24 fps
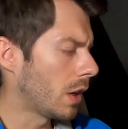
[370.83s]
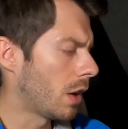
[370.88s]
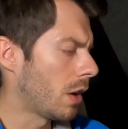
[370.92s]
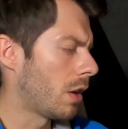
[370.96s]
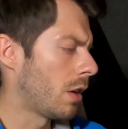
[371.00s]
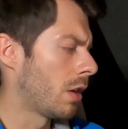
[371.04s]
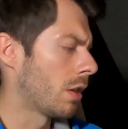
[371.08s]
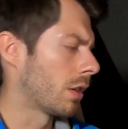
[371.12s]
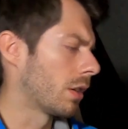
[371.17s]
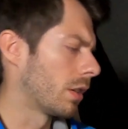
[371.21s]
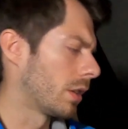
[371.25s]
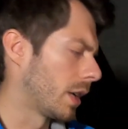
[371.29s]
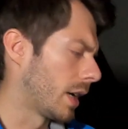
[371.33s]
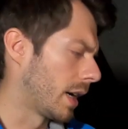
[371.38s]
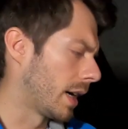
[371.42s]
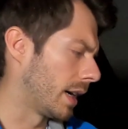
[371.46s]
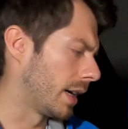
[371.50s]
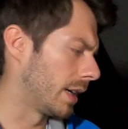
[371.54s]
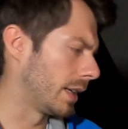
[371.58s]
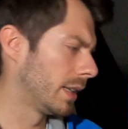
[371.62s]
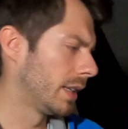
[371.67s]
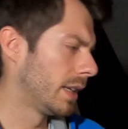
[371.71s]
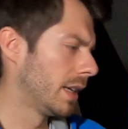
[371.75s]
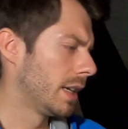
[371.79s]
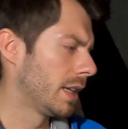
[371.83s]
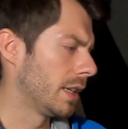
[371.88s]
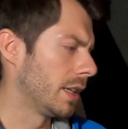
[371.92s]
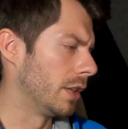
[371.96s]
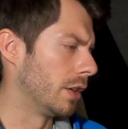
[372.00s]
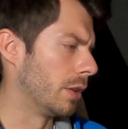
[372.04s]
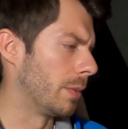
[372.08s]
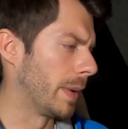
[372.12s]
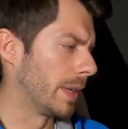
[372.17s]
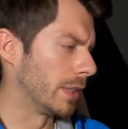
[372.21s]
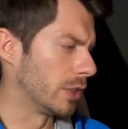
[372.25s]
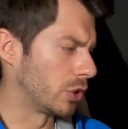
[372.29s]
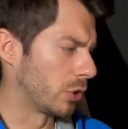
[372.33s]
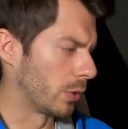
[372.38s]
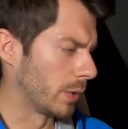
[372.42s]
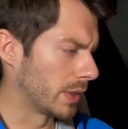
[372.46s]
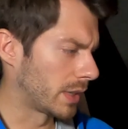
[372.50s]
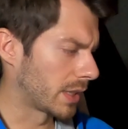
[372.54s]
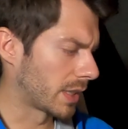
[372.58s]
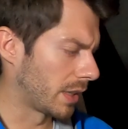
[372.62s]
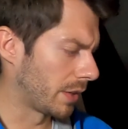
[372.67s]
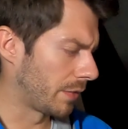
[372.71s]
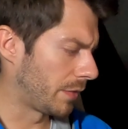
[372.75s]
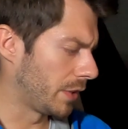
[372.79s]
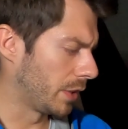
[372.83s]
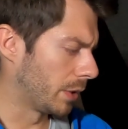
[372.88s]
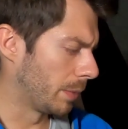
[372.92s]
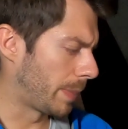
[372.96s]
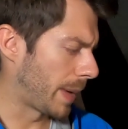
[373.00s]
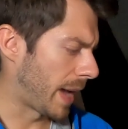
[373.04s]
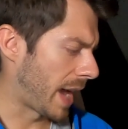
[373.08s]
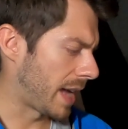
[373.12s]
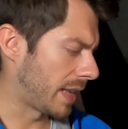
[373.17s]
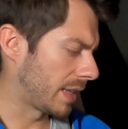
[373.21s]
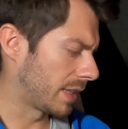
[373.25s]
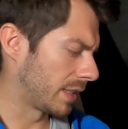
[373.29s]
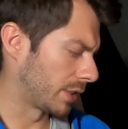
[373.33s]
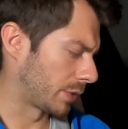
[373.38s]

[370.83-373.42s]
Or, you know, my joints going to feel bad?